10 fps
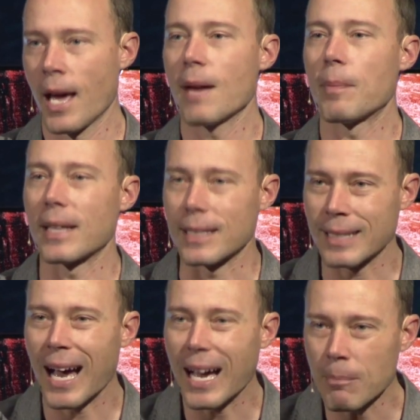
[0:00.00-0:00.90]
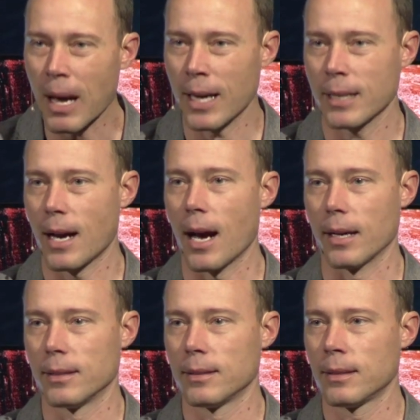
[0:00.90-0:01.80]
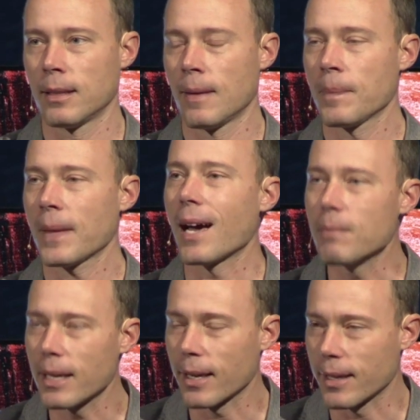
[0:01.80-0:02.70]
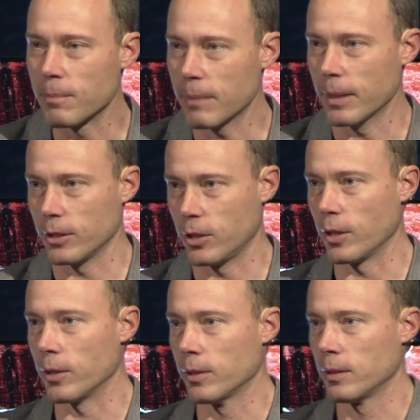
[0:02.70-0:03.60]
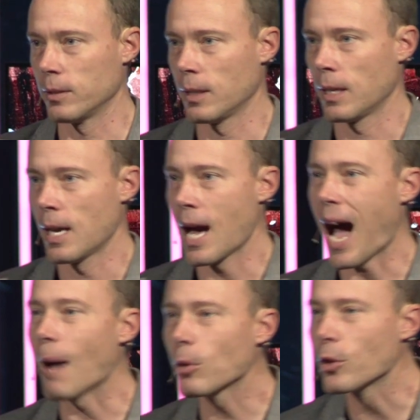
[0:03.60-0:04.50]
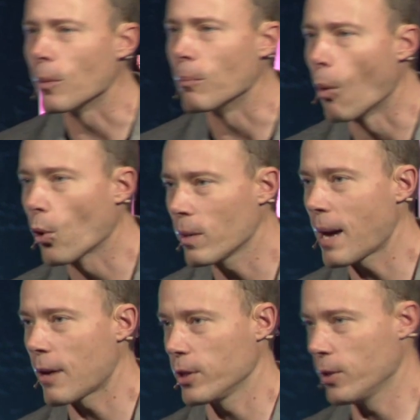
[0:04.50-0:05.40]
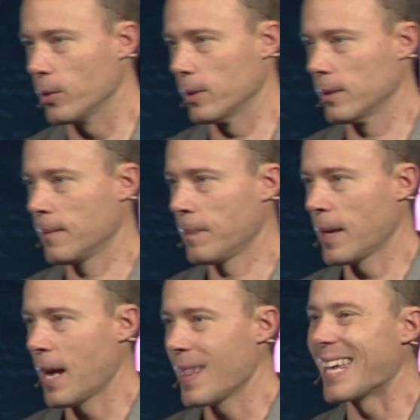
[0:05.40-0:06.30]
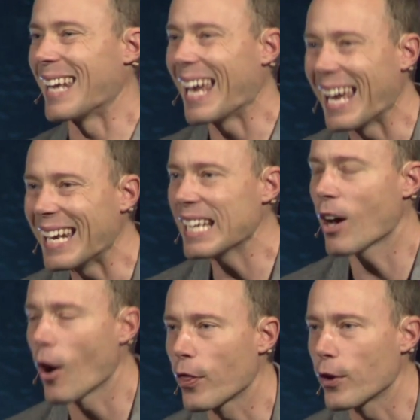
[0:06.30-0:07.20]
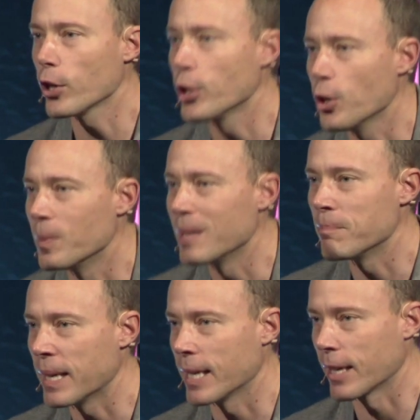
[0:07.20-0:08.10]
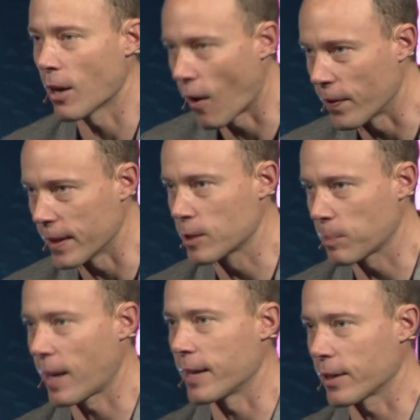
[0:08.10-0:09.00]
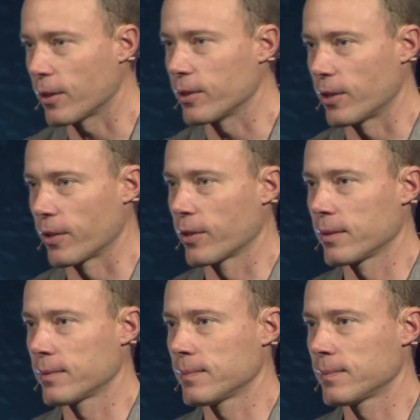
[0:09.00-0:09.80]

And by the time I die, I make a commitment to you. I will know more about you than any other human being on this planet called Earth.